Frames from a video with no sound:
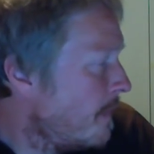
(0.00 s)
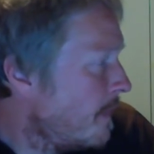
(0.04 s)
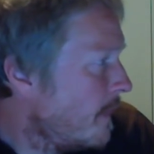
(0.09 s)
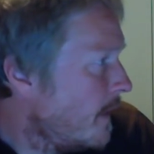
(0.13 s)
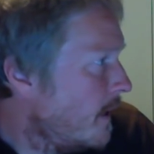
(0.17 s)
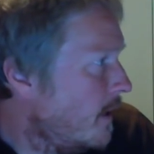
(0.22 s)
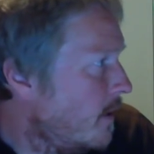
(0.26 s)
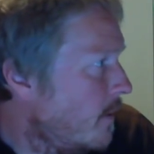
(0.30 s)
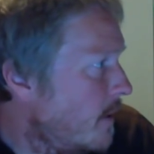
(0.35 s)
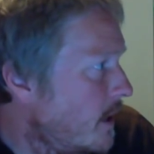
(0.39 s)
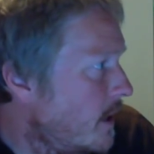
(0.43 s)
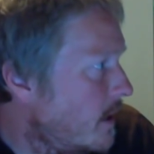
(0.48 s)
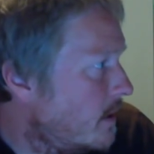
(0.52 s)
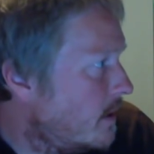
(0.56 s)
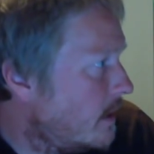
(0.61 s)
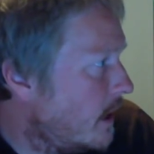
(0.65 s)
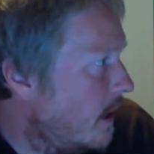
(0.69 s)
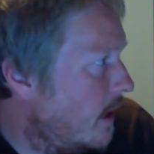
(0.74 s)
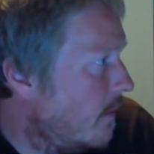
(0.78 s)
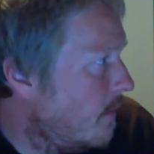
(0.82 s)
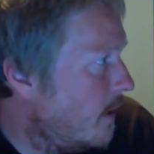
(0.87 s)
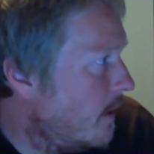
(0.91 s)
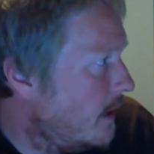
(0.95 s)
In the
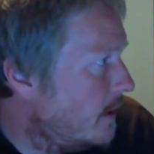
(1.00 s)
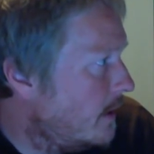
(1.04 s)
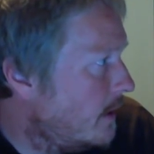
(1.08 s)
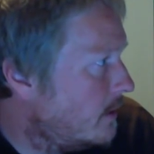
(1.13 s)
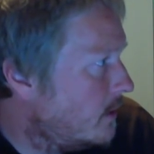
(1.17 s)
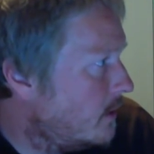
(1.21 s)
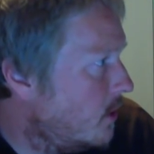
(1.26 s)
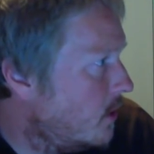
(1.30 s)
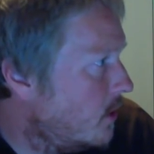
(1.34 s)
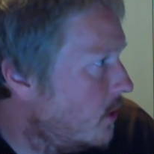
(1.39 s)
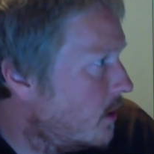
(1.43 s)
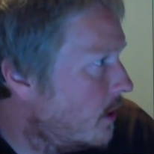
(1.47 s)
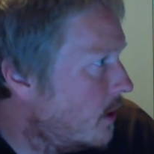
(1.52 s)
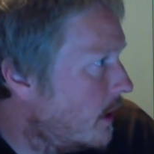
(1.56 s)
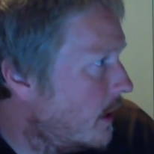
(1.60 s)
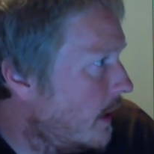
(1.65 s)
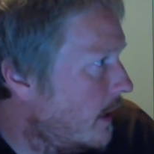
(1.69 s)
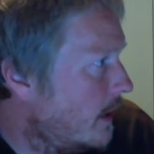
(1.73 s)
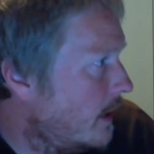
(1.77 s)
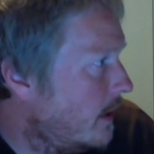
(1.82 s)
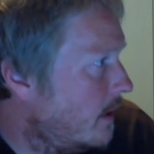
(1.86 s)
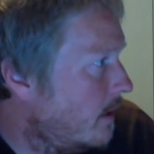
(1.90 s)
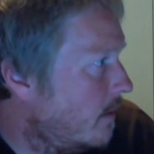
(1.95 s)
meantime, I talk
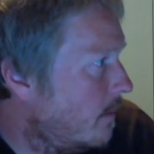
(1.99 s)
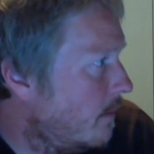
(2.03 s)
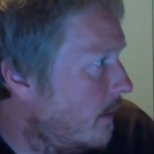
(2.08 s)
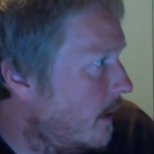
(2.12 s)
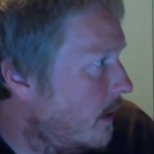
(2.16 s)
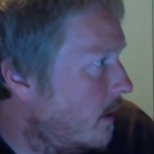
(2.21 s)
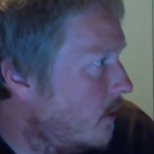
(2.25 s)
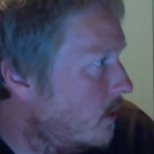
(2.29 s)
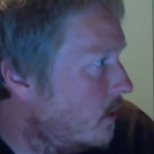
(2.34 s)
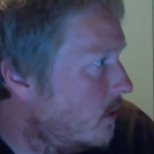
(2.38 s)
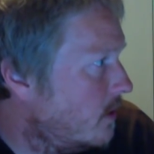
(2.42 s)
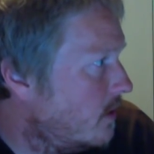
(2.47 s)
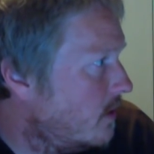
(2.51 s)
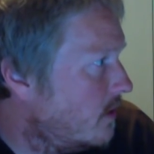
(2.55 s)
again about